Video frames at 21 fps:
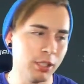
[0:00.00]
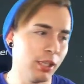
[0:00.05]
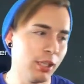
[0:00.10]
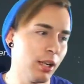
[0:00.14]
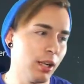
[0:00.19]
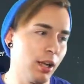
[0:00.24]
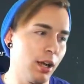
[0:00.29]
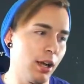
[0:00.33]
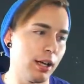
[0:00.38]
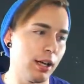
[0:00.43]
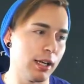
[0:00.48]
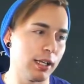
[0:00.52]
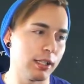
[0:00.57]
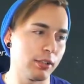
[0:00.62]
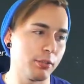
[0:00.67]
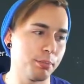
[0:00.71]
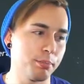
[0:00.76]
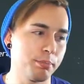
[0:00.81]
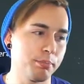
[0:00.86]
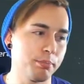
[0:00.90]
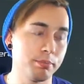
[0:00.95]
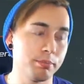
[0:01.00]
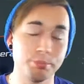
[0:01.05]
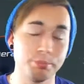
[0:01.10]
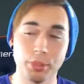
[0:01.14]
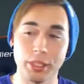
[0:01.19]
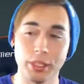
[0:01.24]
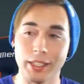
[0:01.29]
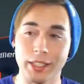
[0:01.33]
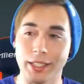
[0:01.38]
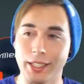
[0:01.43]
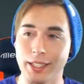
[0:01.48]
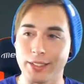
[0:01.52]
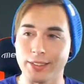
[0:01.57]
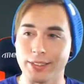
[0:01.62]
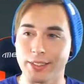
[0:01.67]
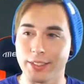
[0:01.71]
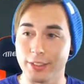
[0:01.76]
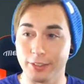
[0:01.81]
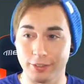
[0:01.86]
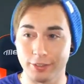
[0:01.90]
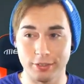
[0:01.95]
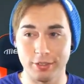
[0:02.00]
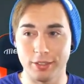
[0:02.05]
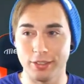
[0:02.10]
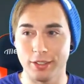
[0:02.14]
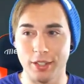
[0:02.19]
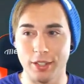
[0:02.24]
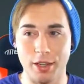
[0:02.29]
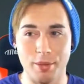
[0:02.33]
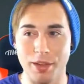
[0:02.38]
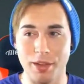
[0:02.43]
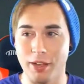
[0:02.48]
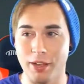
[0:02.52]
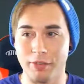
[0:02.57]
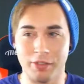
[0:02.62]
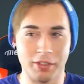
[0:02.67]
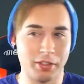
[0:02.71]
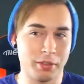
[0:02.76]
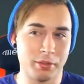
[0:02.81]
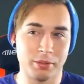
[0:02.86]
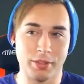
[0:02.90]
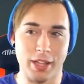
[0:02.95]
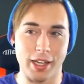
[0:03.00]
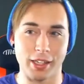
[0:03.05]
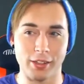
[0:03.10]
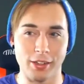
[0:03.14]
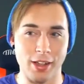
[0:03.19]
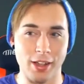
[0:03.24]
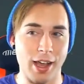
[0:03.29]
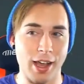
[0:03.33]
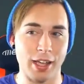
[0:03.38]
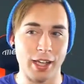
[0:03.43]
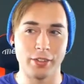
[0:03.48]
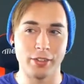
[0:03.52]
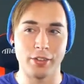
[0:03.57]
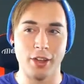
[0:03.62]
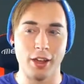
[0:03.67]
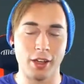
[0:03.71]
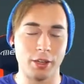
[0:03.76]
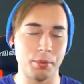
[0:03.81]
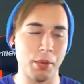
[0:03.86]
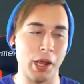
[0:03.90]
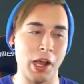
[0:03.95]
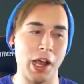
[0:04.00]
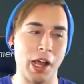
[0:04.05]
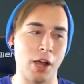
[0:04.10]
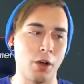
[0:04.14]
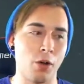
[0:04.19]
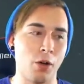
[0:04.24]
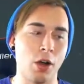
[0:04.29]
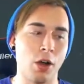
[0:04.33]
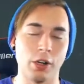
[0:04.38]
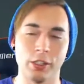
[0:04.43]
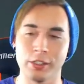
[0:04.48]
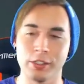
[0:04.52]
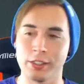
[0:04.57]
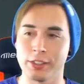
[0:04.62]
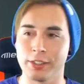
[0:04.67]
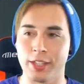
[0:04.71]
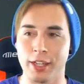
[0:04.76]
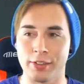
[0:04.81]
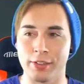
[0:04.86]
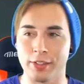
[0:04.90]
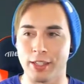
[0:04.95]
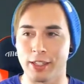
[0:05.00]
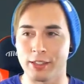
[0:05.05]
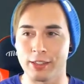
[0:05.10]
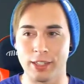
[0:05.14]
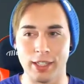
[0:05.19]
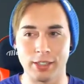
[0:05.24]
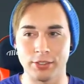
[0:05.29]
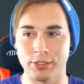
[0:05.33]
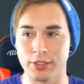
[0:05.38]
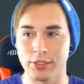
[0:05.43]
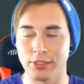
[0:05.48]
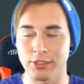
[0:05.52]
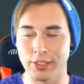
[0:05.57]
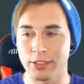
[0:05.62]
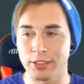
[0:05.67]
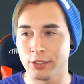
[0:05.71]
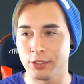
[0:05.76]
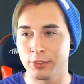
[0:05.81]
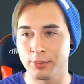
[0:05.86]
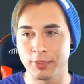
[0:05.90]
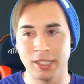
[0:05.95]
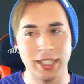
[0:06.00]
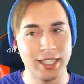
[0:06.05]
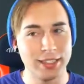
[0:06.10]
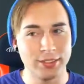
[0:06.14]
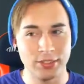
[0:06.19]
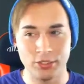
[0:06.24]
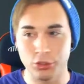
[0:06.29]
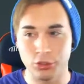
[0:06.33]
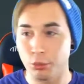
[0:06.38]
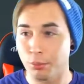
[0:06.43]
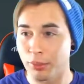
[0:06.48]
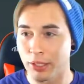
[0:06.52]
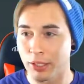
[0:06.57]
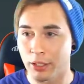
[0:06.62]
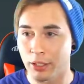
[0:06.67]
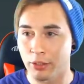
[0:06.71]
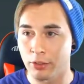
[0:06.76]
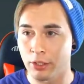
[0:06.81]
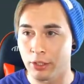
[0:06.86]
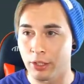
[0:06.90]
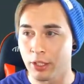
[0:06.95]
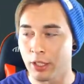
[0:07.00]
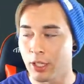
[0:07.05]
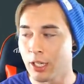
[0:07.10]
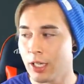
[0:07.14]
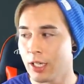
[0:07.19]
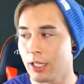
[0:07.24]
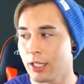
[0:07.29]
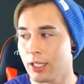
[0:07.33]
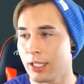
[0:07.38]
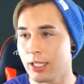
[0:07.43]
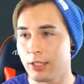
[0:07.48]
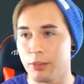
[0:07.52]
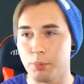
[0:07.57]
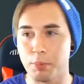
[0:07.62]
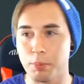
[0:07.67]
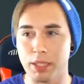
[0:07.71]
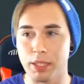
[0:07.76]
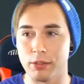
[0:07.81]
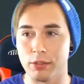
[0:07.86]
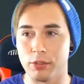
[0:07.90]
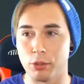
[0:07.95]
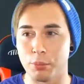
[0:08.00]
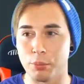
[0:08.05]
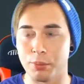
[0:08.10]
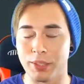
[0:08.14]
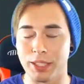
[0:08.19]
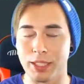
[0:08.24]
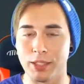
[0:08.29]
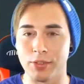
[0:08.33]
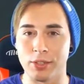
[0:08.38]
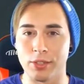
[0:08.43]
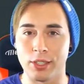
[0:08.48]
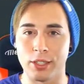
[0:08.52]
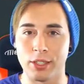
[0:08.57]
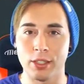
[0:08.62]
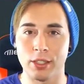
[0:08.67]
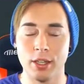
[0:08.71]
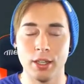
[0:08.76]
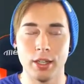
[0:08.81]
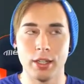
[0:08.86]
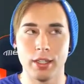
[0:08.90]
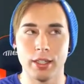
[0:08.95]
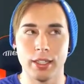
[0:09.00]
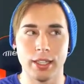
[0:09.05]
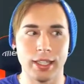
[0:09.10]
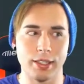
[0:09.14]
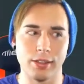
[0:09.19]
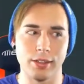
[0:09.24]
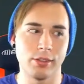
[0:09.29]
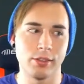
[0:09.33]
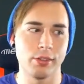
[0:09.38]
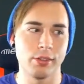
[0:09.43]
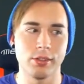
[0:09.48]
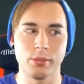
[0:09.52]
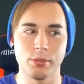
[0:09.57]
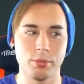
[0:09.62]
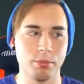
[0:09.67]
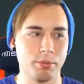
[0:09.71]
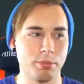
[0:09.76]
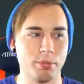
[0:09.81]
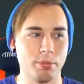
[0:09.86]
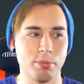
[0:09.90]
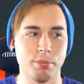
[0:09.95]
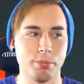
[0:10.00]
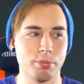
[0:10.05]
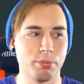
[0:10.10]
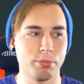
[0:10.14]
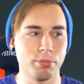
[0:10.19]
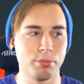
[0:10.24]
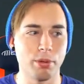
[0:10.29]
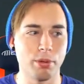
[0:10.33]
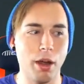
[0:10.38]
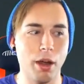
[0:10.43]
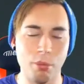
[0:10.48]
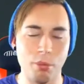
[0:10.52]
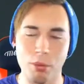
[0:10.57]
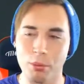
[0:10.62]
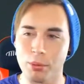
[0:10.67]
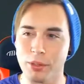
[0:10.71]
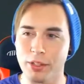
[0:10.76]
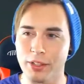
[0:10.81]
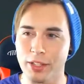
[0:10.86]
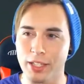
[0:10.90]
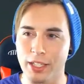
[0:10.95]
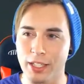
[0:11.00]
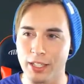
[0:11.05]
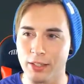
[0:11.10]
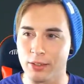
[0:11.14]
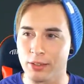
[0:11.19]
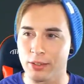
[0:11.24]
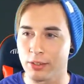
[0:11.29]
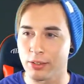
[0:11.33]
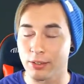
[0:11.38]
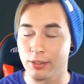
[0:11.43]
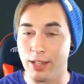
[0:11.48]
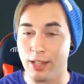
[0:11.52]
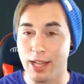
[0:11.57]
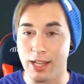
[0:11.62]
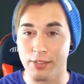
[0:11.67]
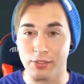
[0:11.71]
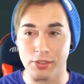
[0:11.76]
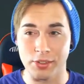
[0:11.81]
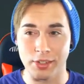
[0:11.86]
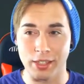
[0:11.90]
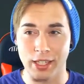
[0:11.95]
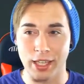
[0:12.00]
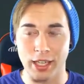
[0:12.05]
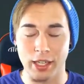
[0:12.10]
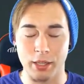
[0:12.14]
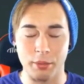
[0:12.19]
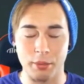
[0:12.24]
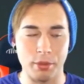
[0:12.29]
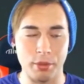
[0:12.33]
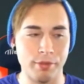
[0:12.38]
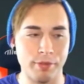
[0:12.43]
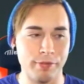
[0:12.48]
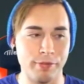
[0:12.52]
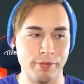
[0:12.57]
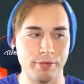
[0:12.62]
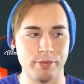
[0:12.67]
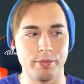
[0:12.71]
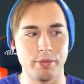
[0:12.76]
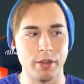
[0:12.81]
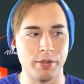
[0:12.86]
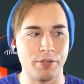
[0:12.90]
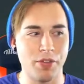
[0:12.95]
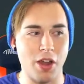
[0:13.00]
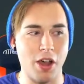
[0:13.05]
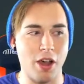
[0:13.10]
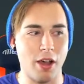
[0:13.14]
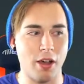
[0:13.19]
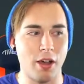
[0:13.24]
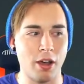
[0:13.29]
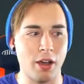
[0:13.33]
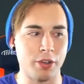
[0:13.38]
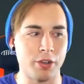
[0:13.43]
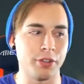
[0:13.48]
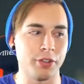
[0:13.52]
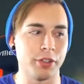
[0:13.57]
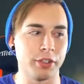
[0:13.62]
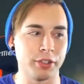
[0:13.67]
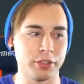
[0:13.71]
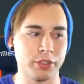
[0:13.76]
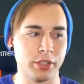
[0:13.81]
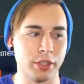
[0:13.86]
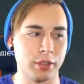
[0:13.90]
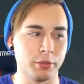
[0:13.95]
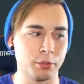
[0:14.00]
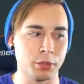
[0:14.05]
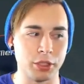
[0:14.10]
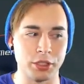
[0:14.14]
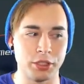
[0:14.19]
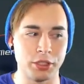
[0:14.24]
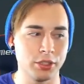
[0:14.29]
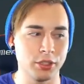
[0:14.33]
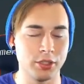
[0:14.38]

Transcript: It's pretty easy. I'm not even gonna like lie and talk about how hard the Death Knight class is. It's stupid easy. it's been stupid easy. It's probably the easiest class in the game, if not Hunters, which